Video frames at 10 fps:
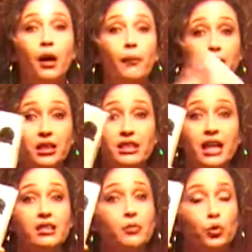But this
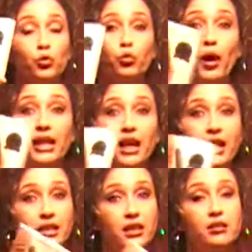has some great
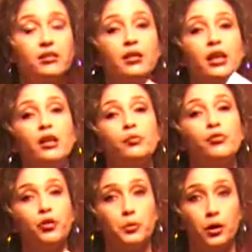ideas on how to
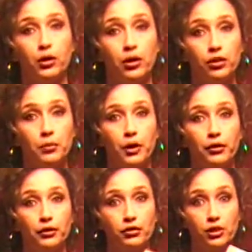perform oral on your
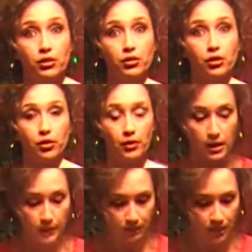partner, just so you know,
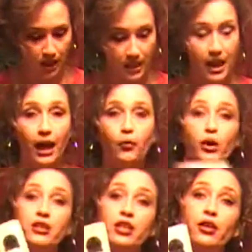okay? And
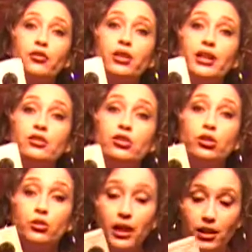one of the other things,
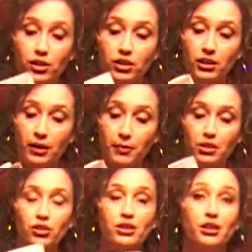too, that it
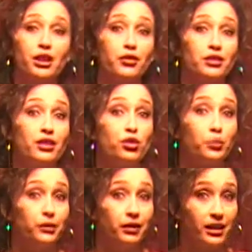mentions in here is the
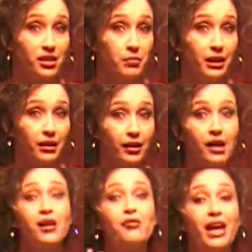Super Deluxe Smitten.
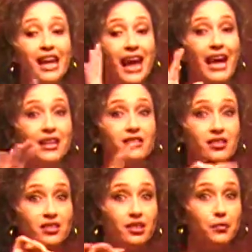That adds
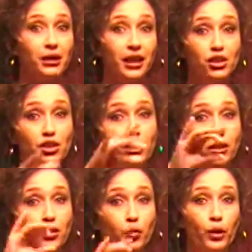
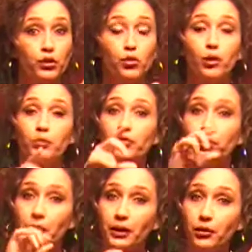stimulation when you are
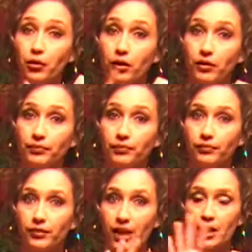performing oral,
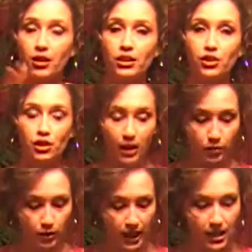okay, on his shaft,
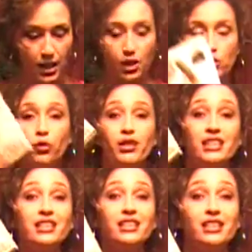okay? So
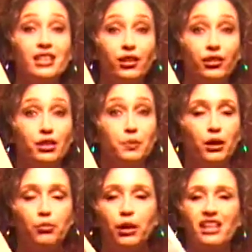this is the Tickle His Pickle book.